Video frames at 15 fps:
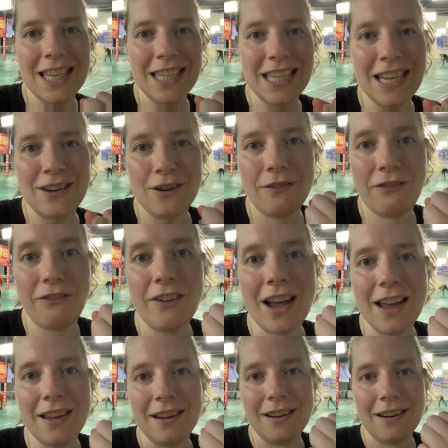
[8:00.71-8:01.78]
this inner
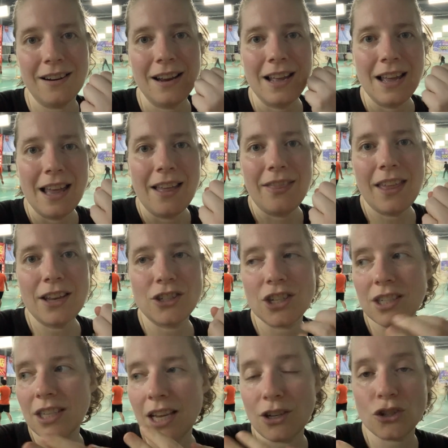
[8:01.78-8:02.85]
fire that
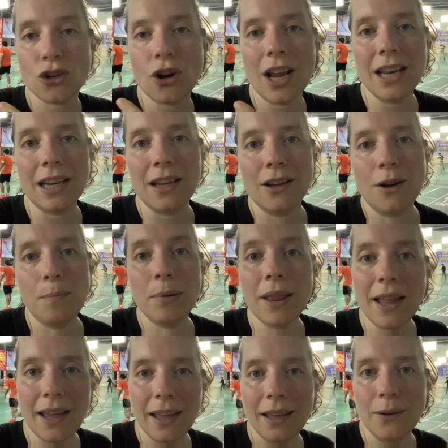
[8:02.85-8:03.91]
just like training or
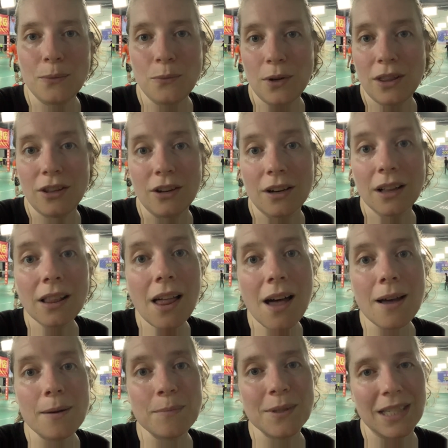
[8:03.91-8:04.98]
playing with your
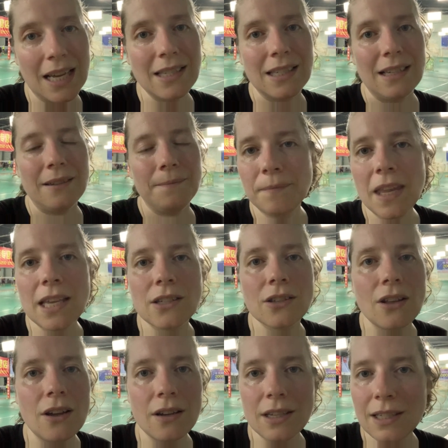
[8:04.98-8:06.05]
club doesn't. As
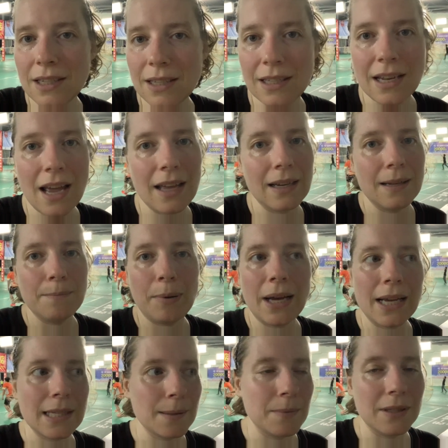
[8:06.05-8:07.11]
long as it's not
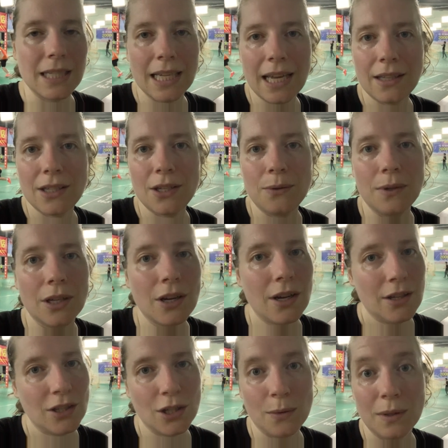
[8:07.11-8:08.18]
impossible to get to and
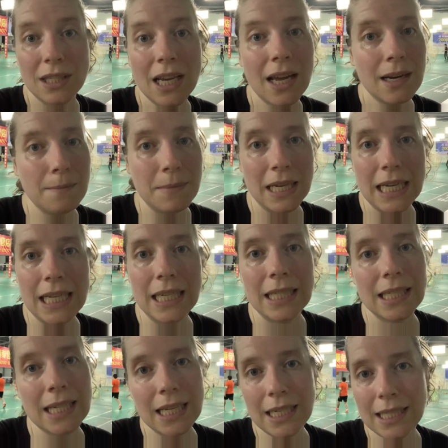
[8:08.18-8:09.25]
costs you a ton of money and
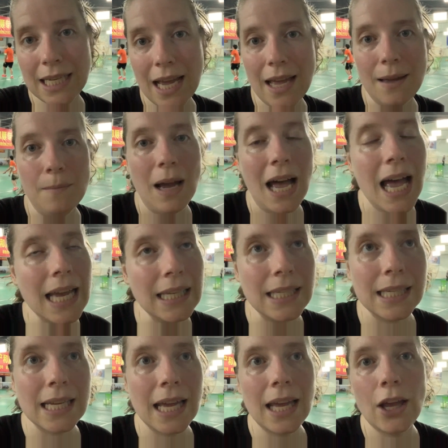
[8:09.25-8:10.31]
a ton of time, I
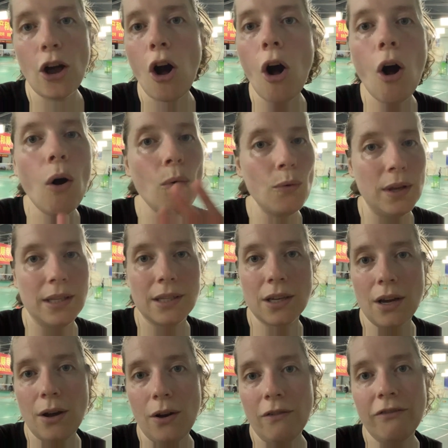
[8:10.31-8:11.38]
say always
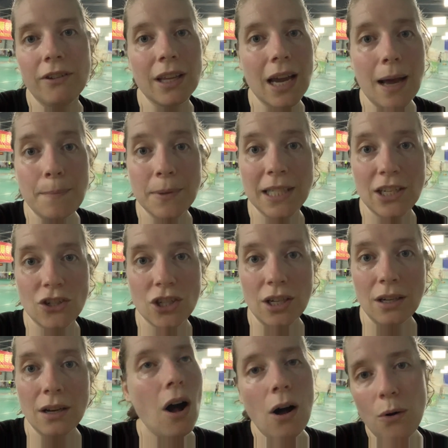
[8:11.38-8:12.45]
go for the
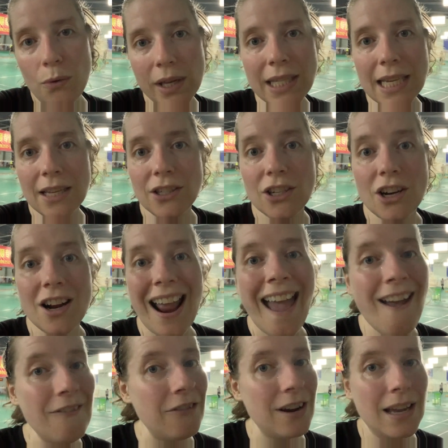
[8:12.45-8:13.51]
competition. Always enter
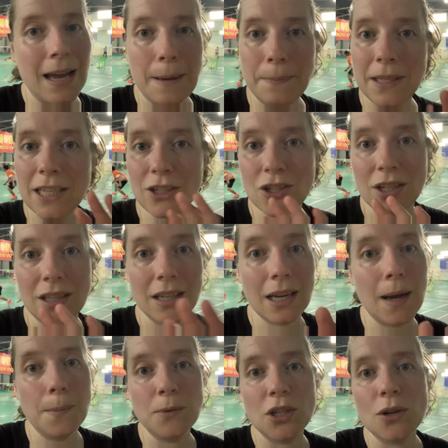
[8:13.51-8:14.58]
every competition that
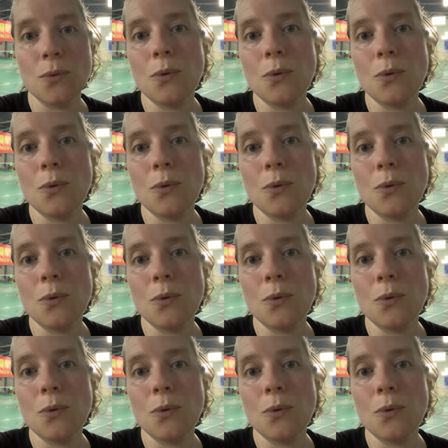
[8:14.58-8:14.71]
comes your